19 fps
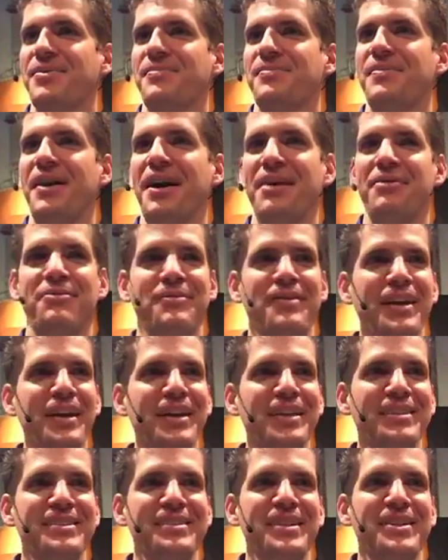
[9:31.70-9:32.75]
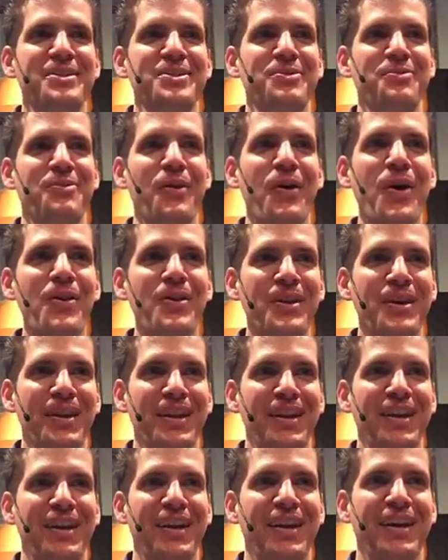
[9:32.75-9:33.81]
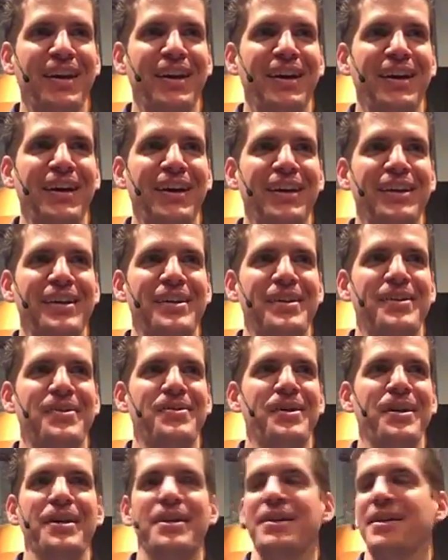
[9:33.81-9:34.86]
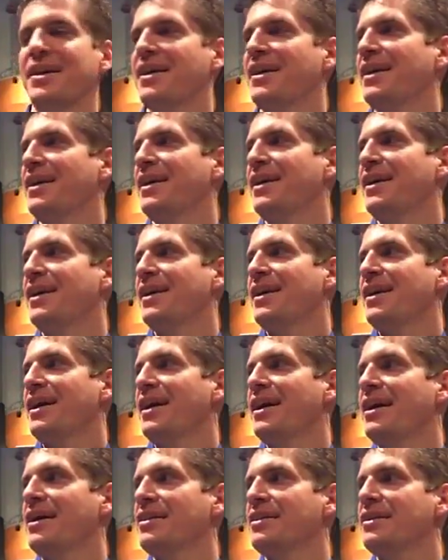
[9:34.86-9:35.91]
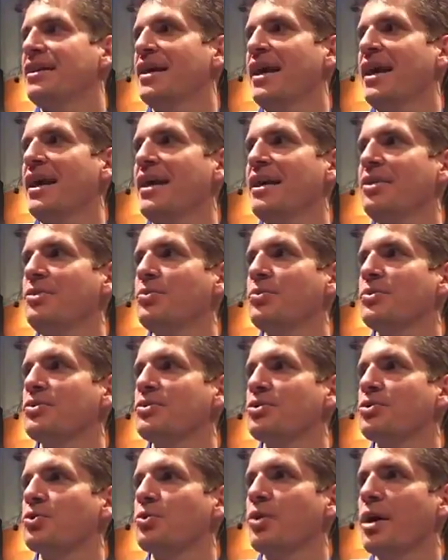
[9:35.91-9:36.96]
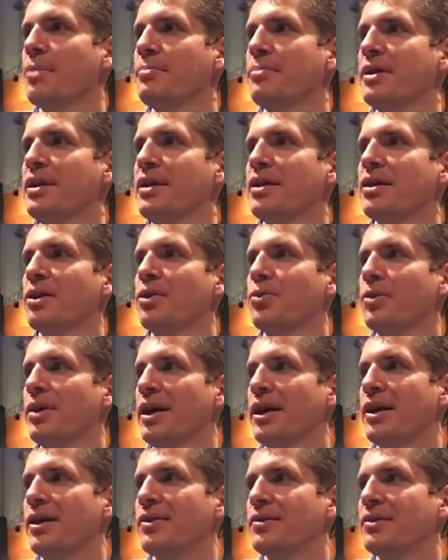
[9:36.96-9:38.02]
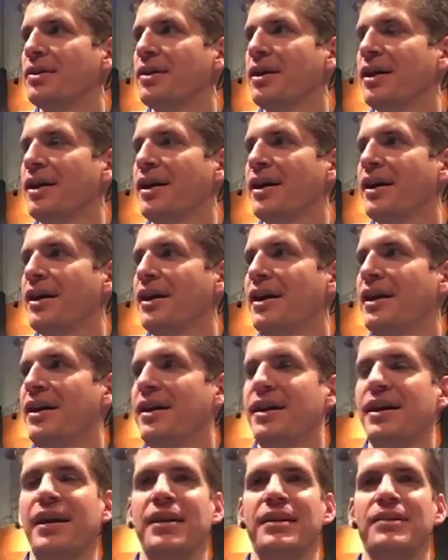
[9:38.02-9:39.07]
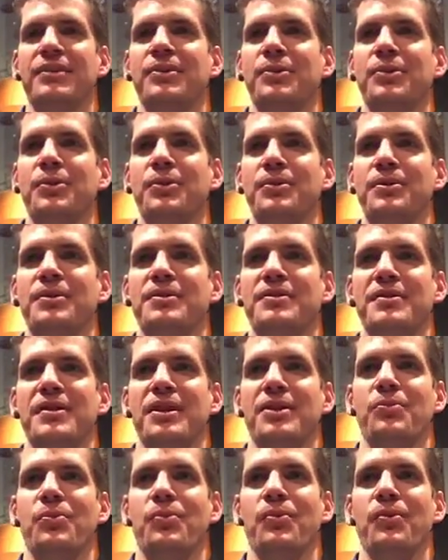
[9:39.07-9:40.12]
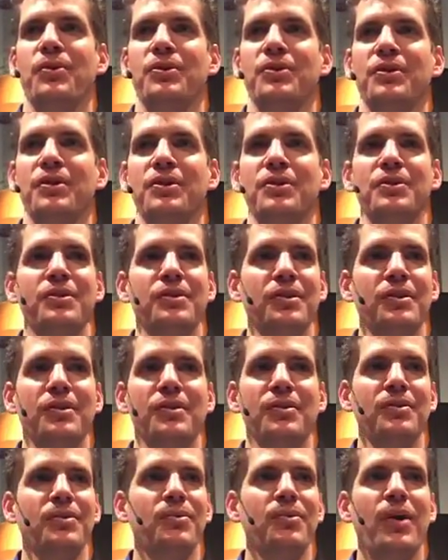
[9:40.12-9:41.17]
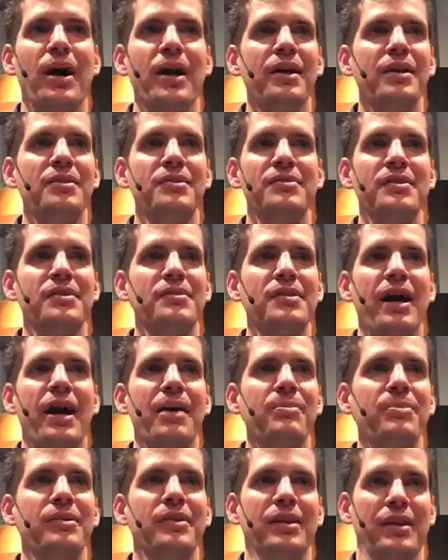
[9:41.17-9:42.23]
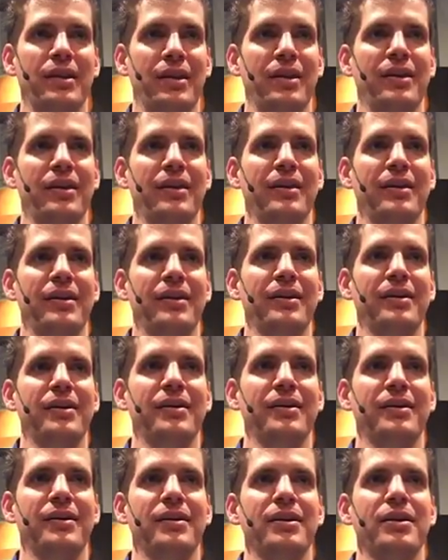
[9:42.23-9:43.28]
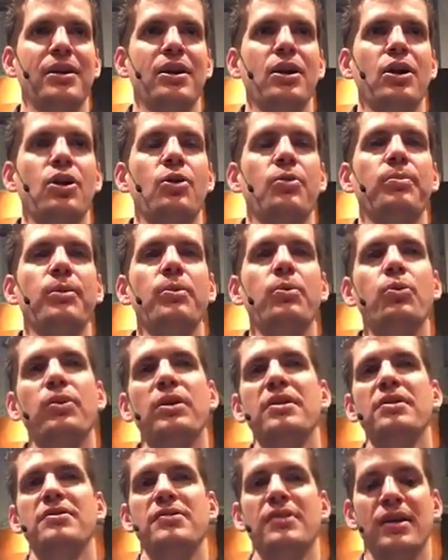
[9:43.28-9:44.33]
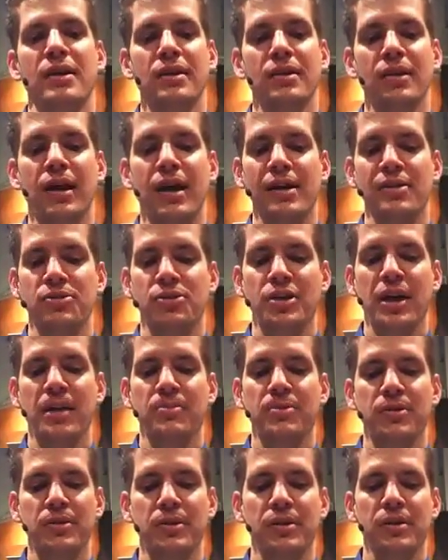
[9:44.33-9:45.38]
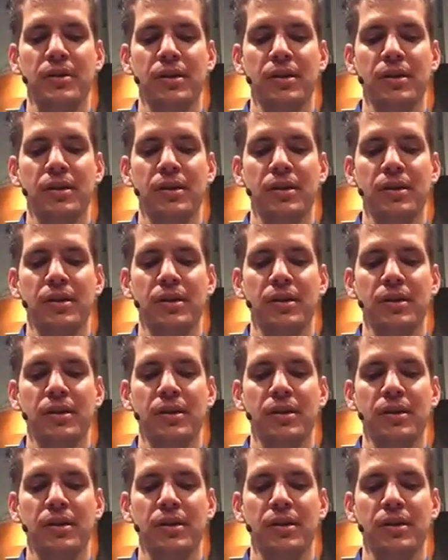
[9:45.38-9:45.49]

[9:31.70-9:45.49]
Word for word: my face has fallen? Right? And Cain was grumping around. And the Lord said, why is this happening? Remember what he said last chapter?